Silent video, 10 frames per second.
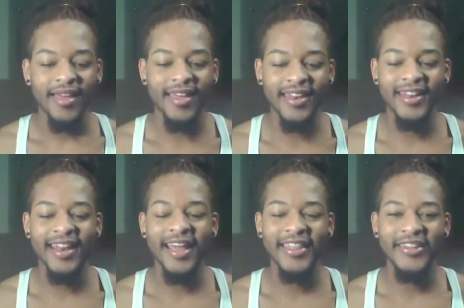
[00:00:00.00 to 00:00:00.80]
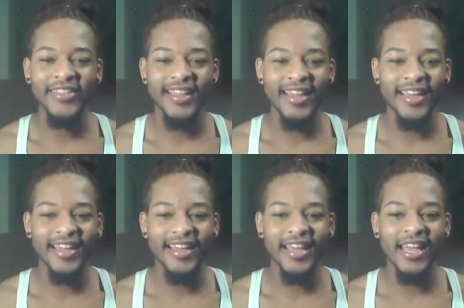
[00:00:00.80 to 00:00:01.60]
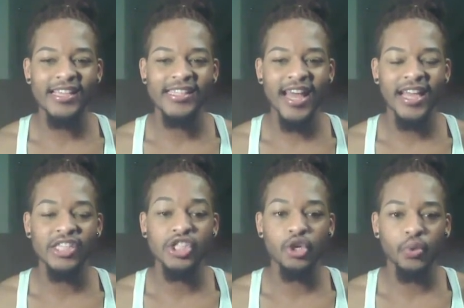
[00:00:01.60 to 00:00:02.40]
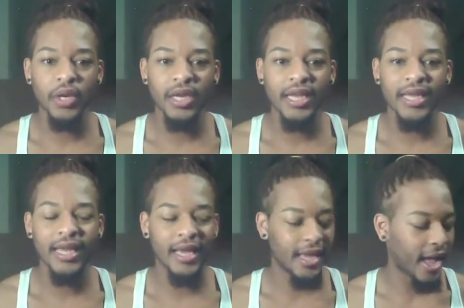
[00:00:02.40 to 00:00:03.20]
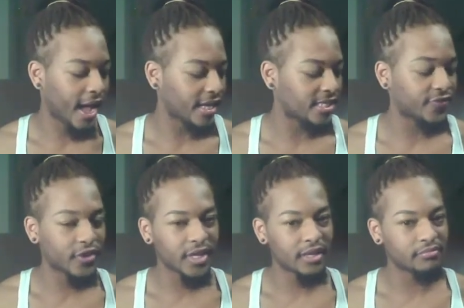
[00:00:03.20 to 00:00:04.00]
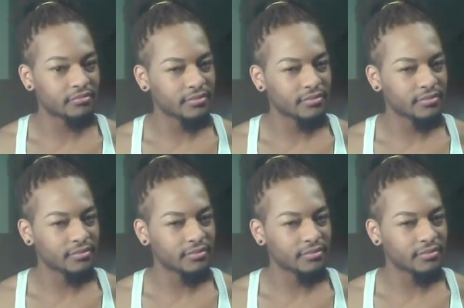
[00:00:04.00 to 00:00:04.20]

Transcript: And another thing is like screening guys for them.